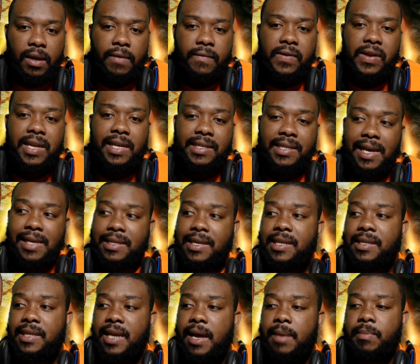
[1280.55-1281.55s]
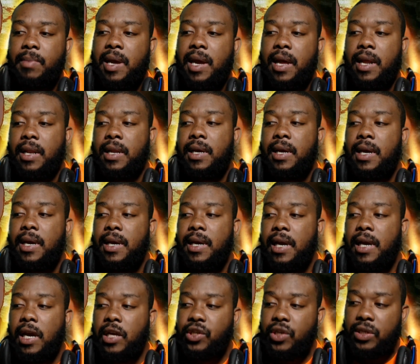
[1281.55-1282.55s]
for this, as I said, man,
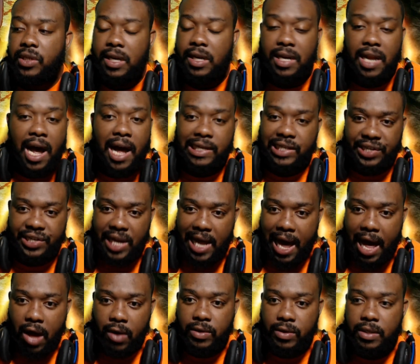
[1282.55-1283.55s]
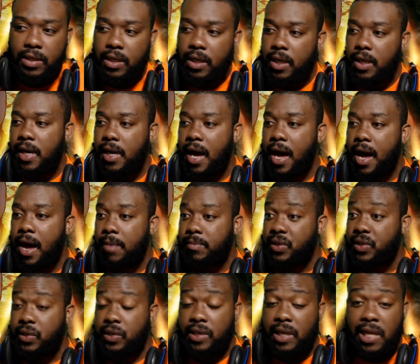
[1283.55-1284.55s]
it's just a notch down.
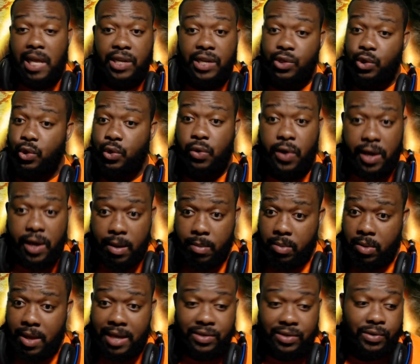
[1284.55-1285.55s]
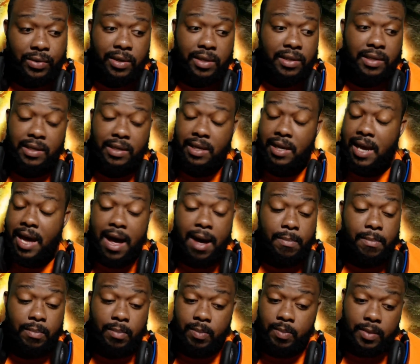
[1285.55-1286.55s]
It's still enjoyable, as you can see.
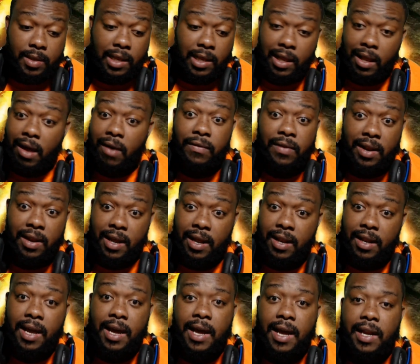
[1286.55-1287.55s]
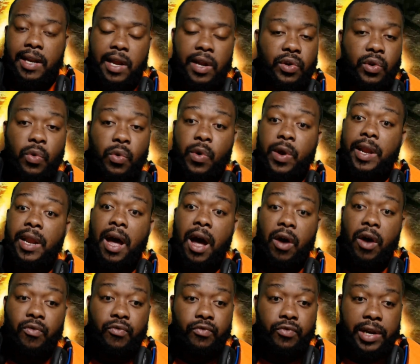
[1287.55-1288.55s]
I'm loving it. They're doing
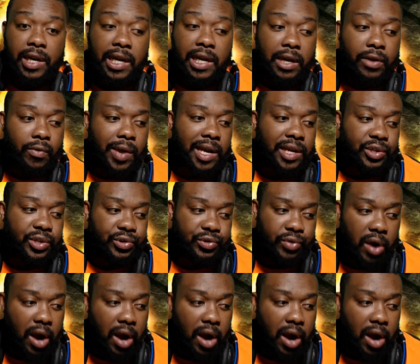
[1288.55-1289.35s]
a really great